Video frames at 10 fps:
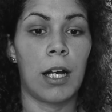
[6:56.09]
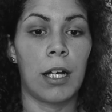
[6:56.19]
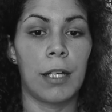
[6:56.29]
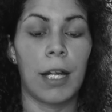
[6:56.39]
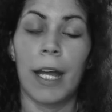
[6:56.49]

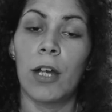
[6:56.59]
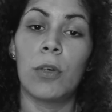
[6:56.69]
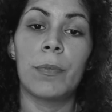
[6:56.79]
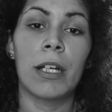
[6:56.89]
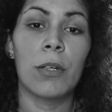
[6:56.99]
I
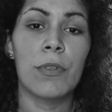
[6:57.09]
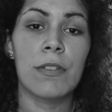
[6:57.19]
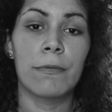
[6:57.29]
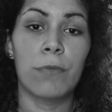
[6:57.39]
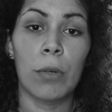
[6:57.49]
hope that it
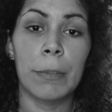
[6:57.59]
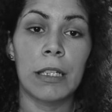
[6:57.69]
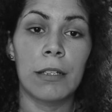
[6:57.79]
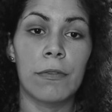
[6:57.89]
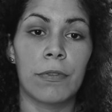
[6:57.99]
was
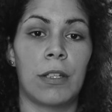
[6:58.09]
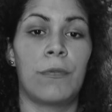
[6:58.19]
informative.